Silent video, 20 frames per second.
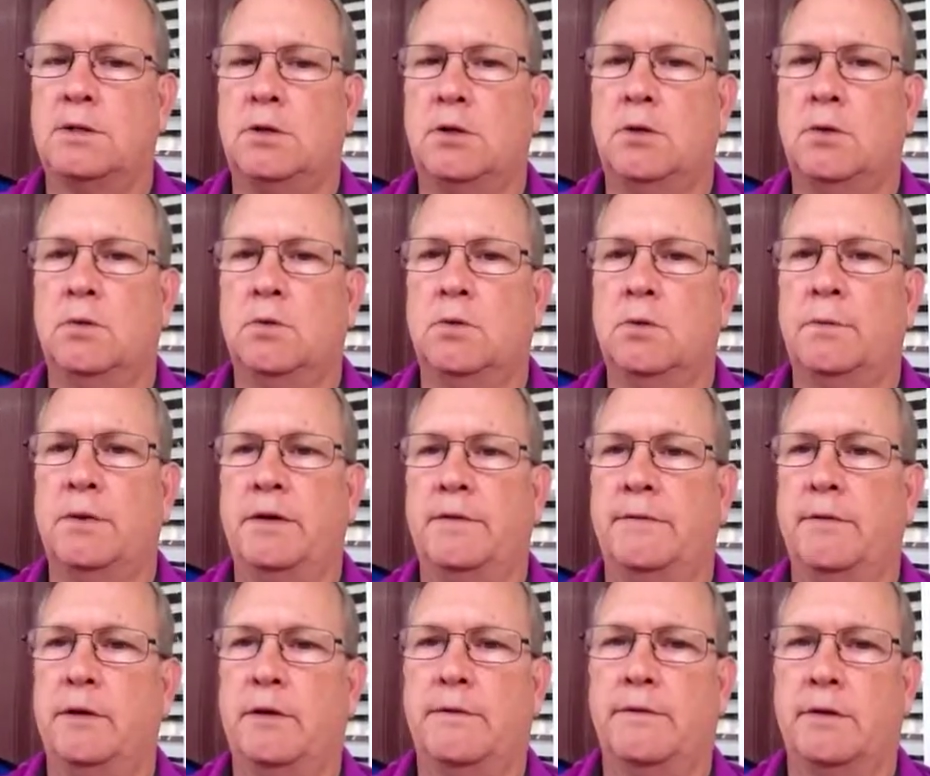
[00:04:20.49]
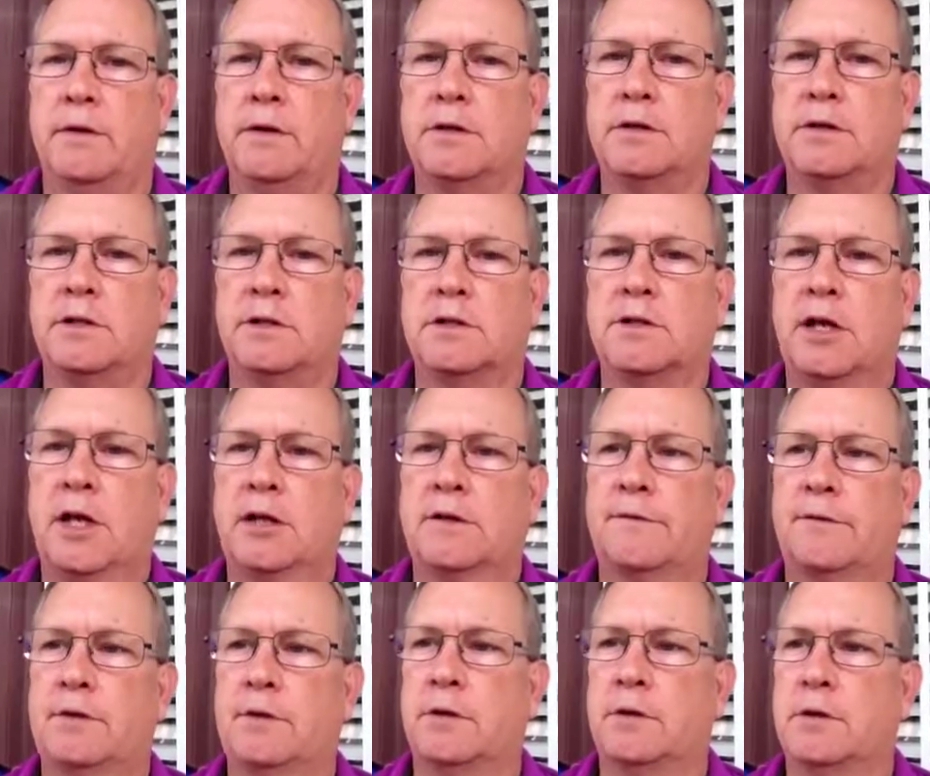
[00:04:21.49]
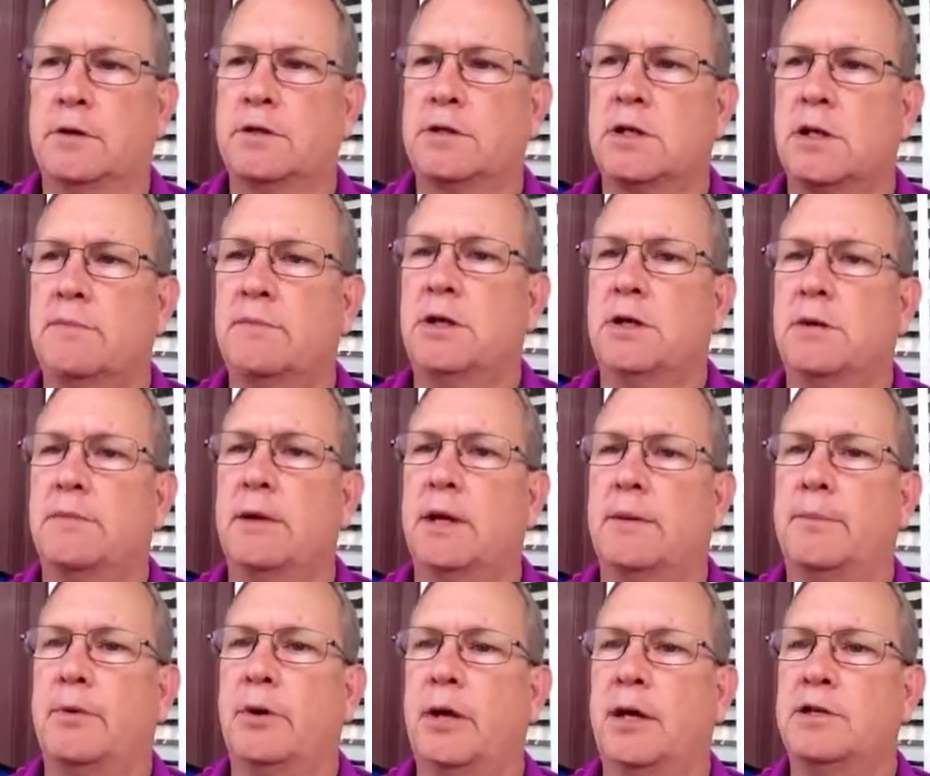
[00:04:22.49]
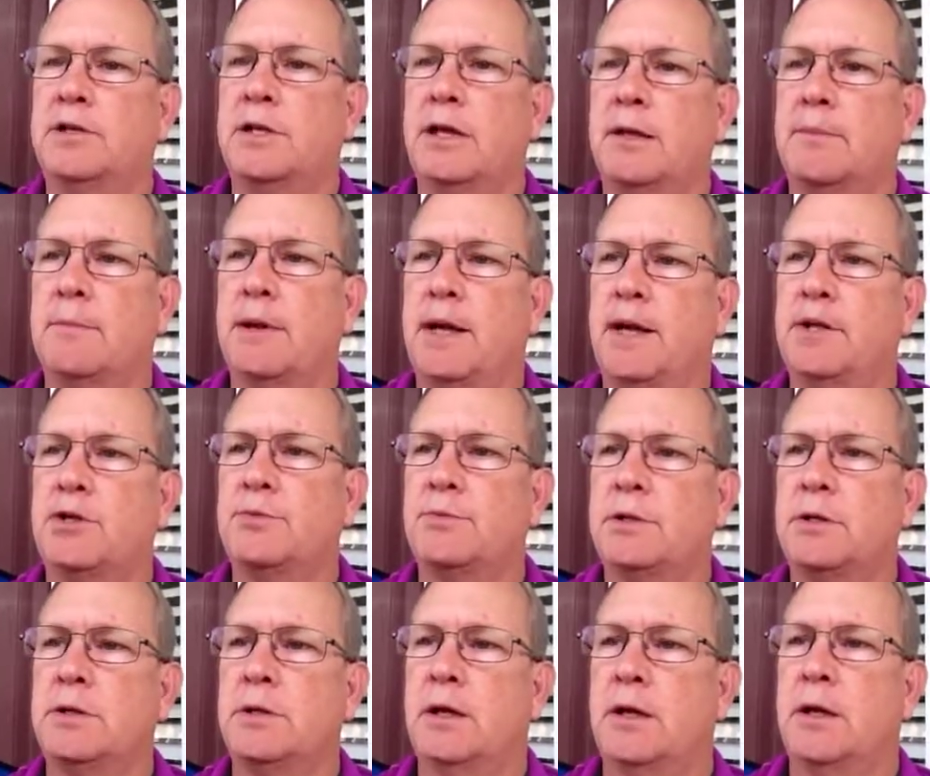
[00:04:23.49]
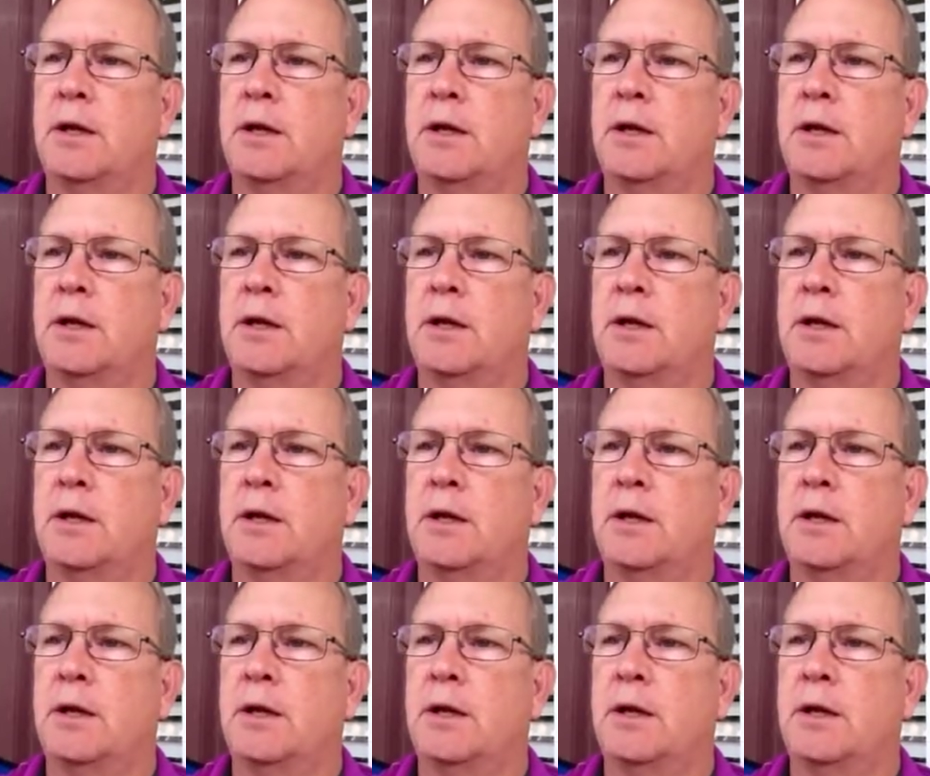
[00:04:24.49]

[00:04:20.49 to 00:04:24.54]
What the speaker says: You will be very, very successful, learn something about project management,